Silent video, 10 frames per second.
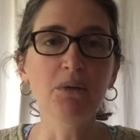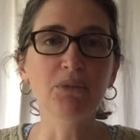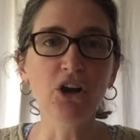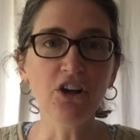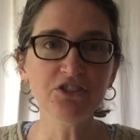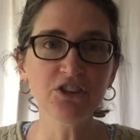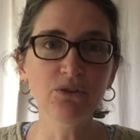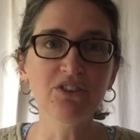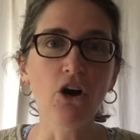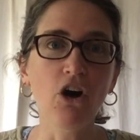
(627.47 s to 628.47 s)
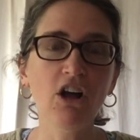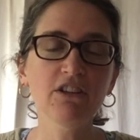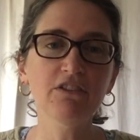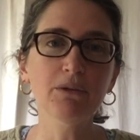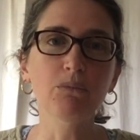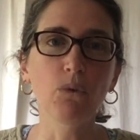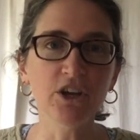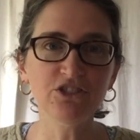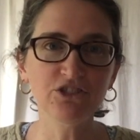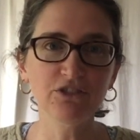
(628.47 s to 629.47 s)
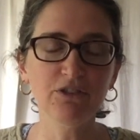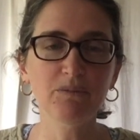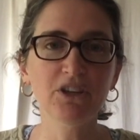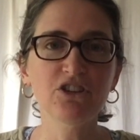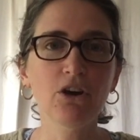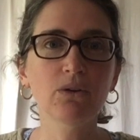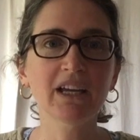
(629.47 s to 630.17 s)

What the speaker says: But also all of the moisture from the dough